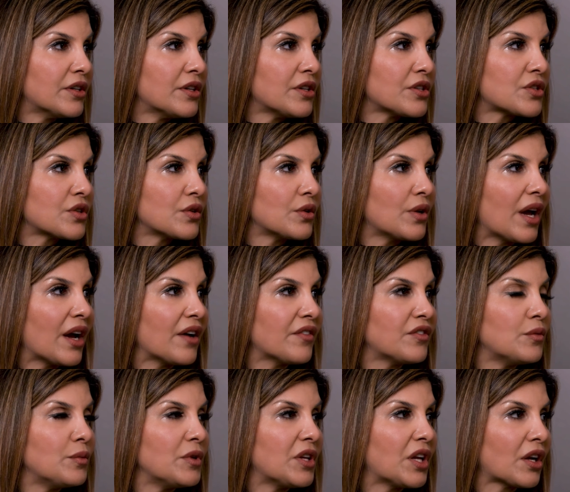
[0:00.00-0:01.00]
So you have
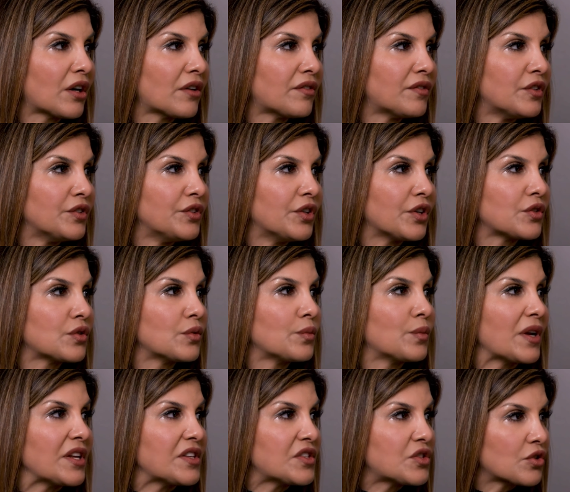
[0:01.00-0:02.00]
to be careful not to
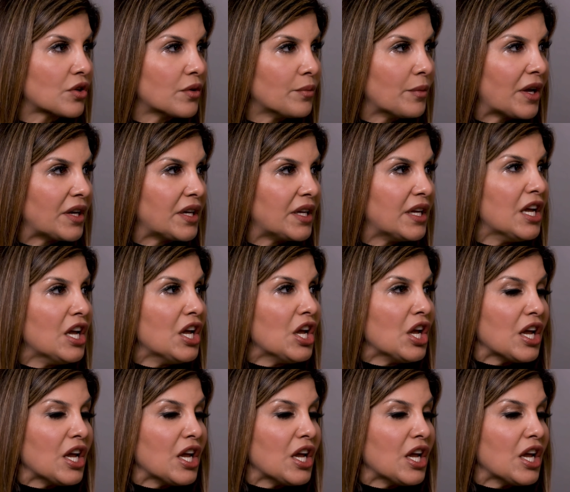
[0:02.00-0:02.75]
waste your money